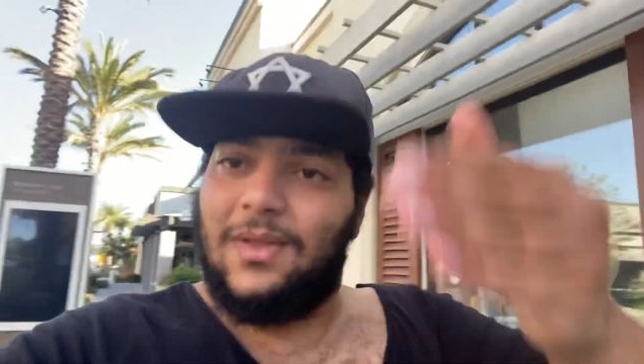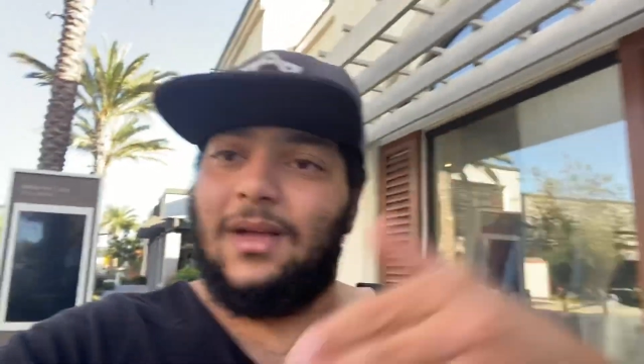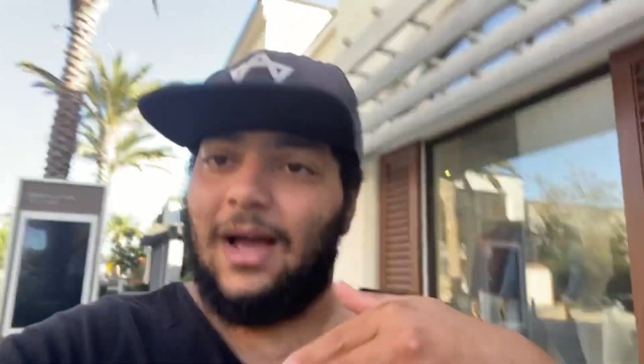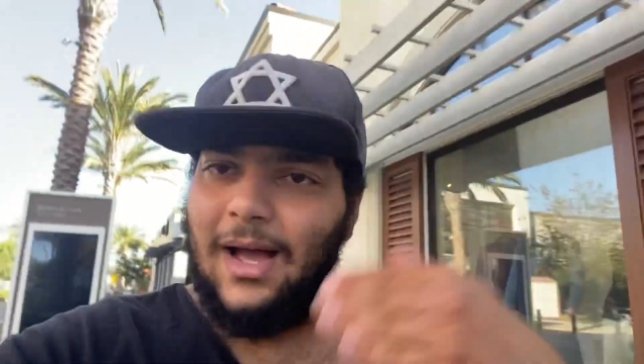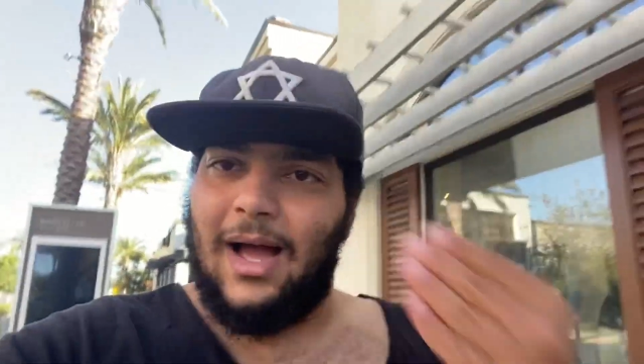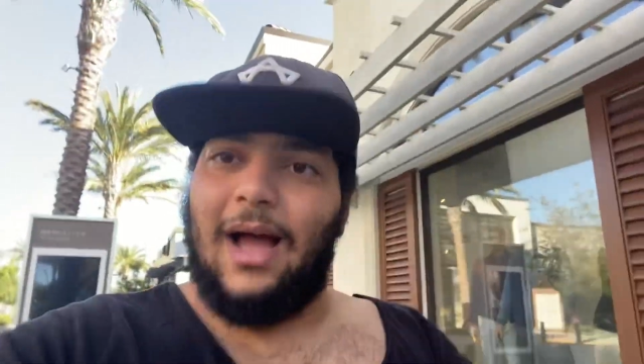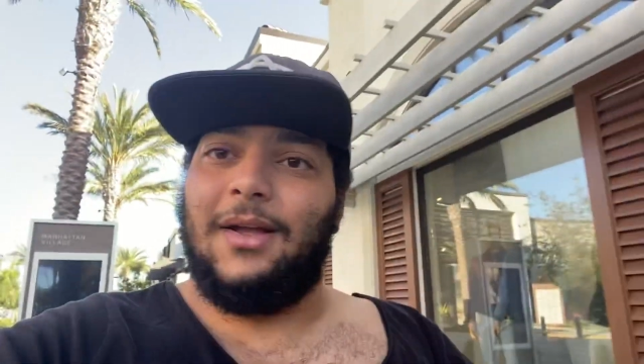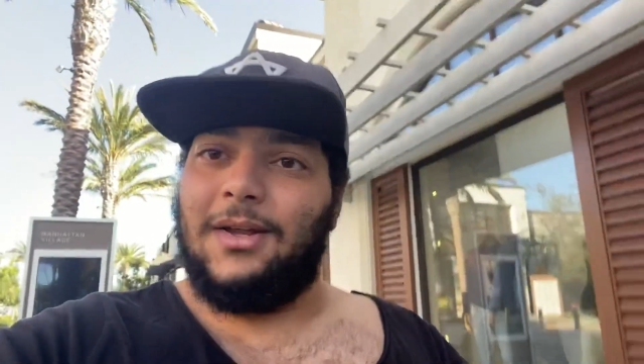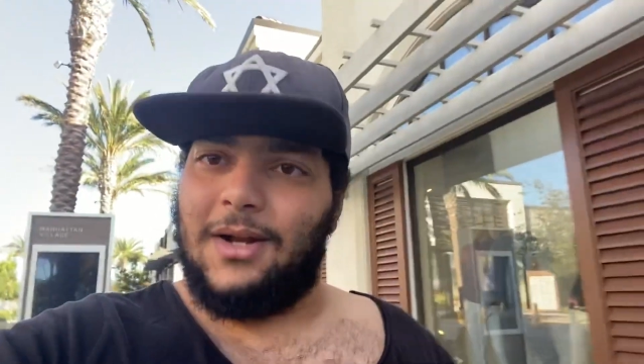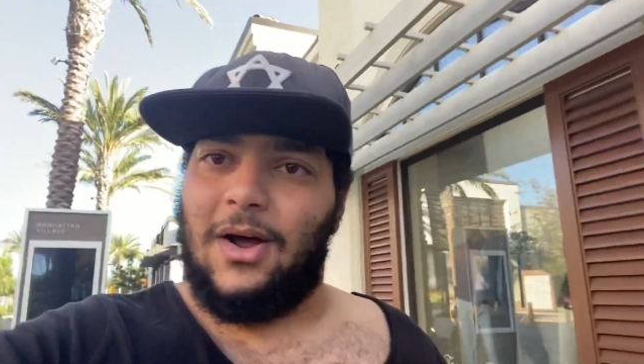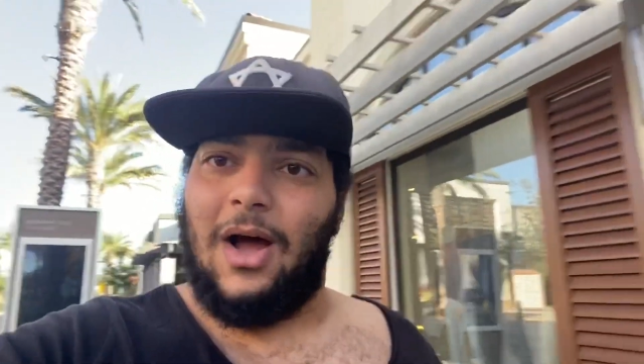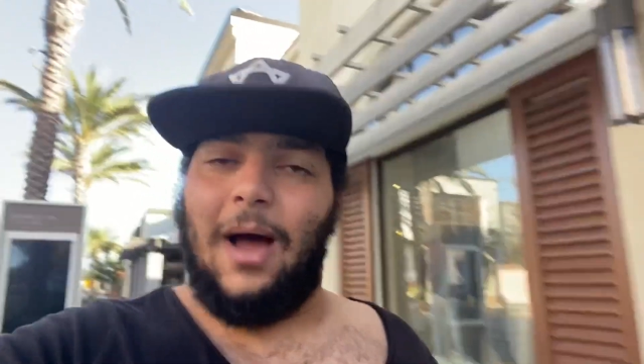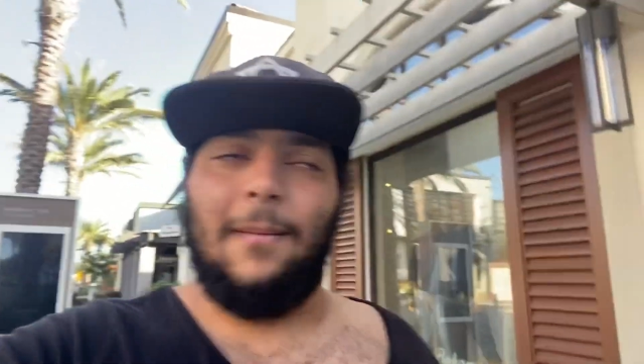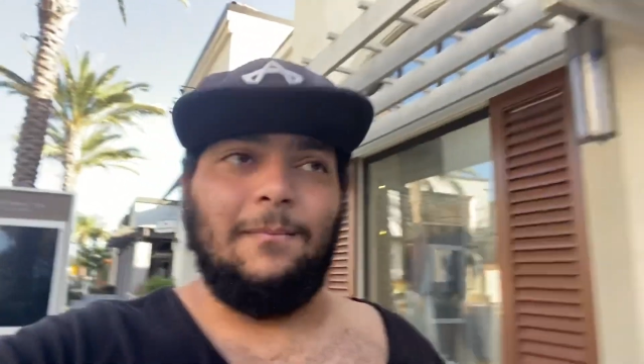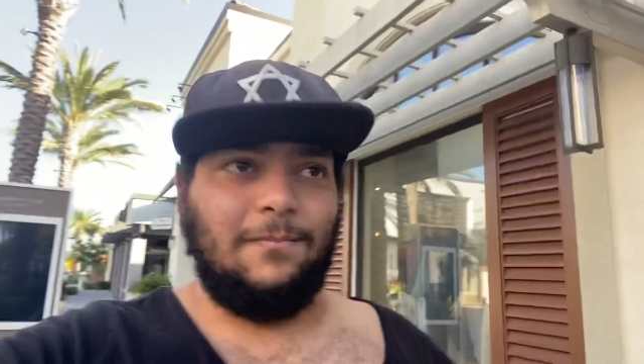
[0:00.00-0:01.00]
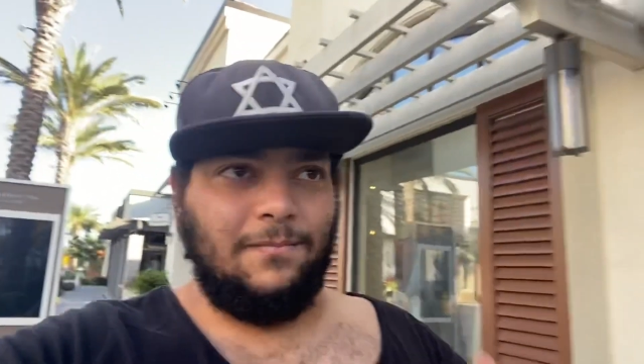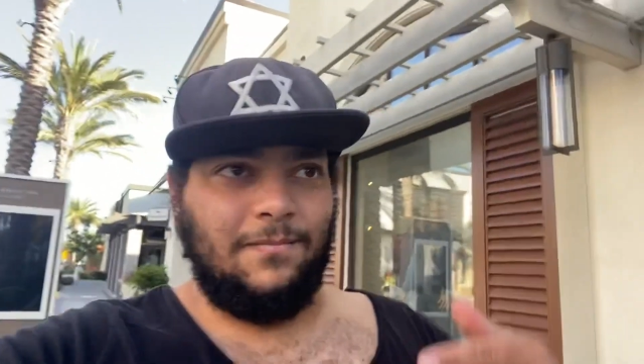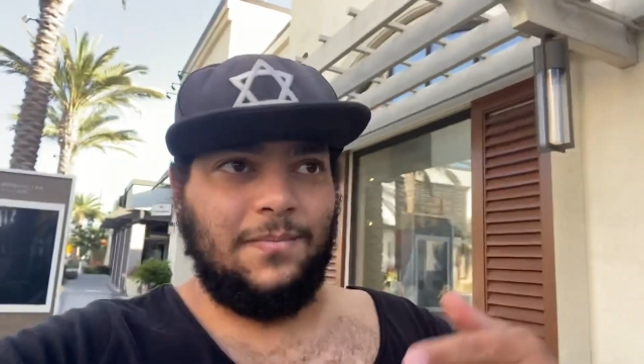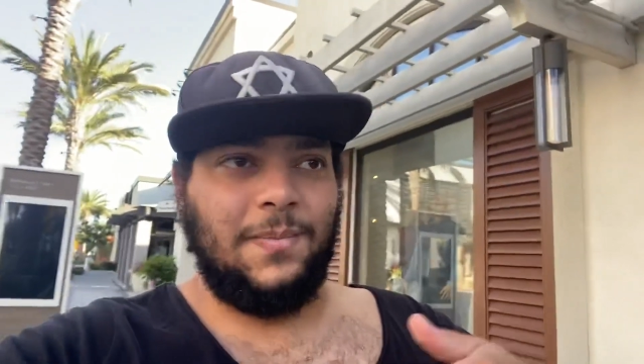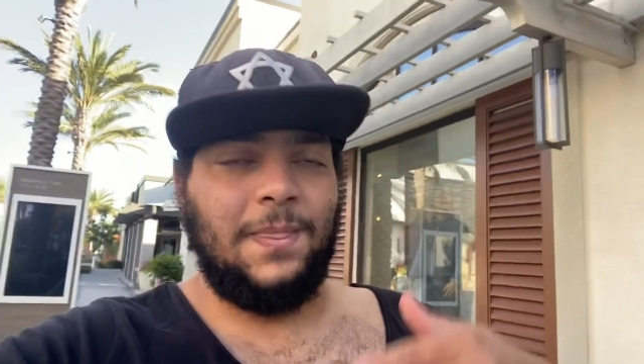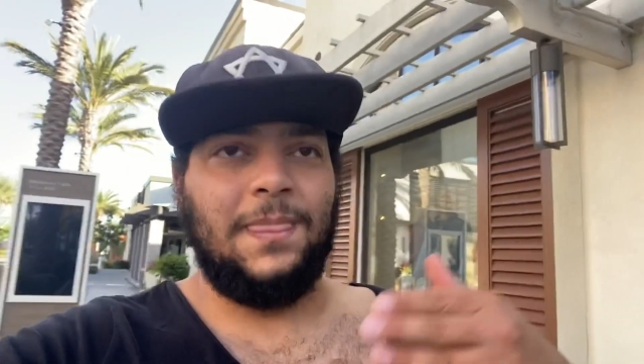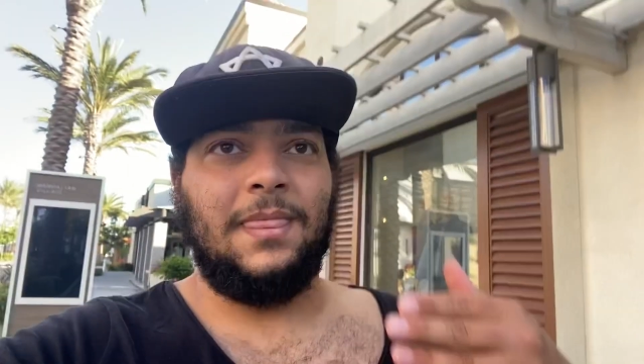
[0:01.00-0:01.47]
uh, you know, I'm
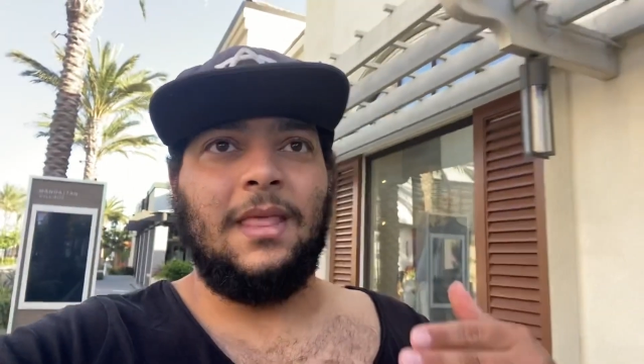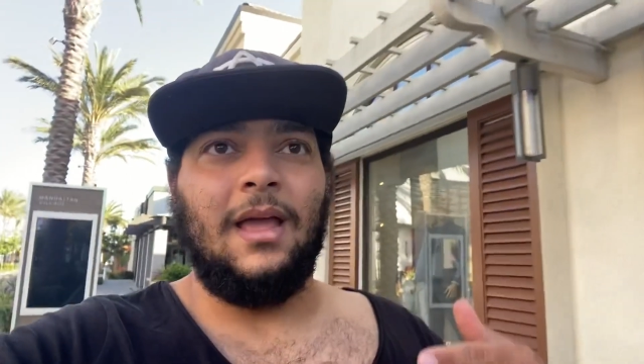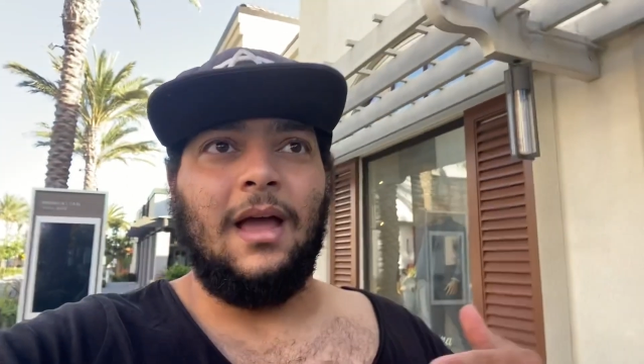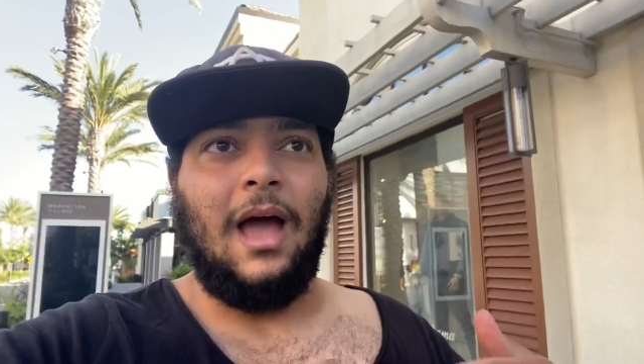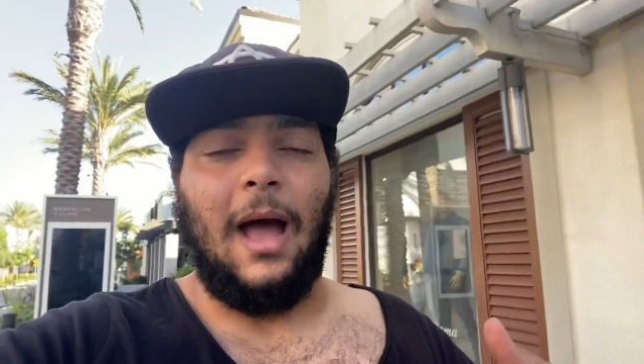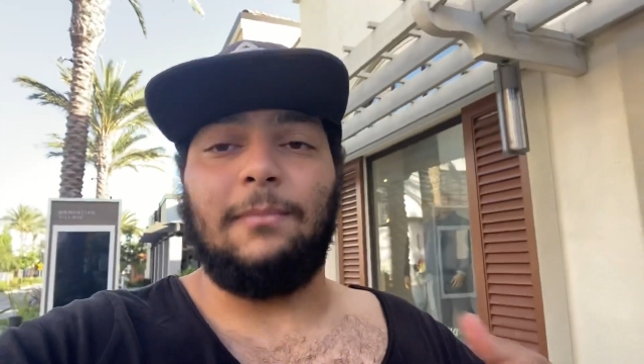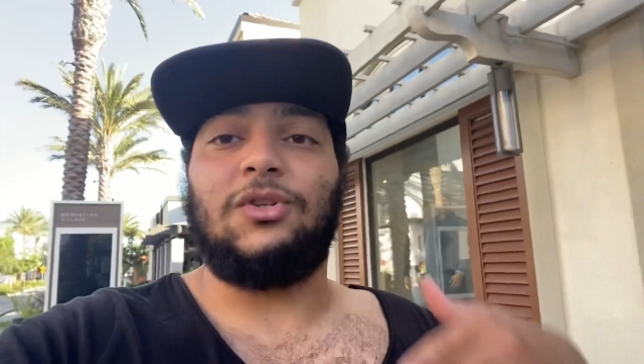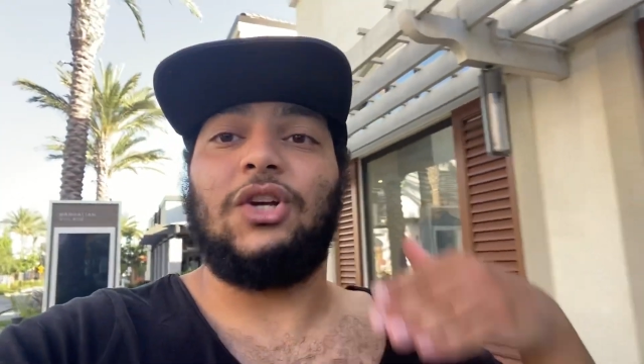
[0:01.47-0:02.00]
I'm